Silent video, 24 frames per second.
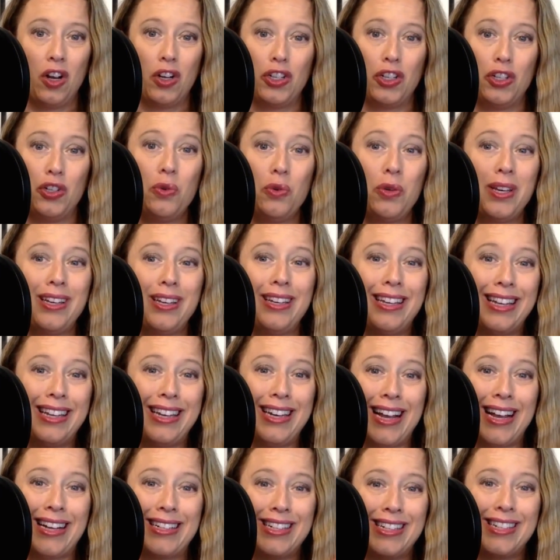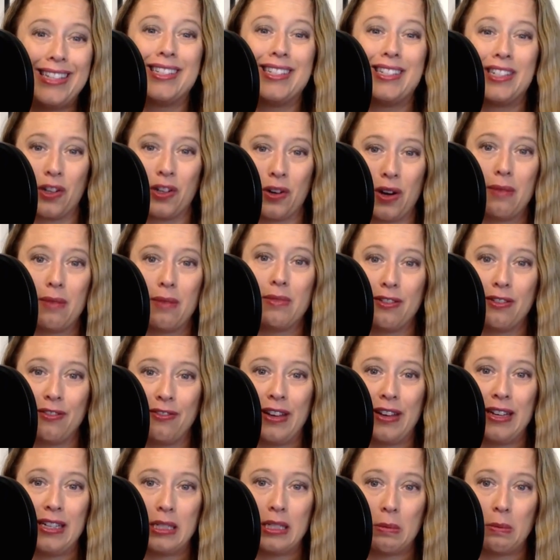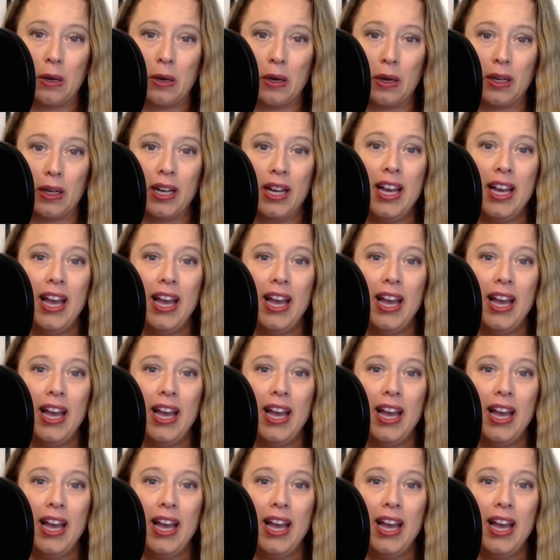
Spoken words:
you can connect Instagram to Facebook.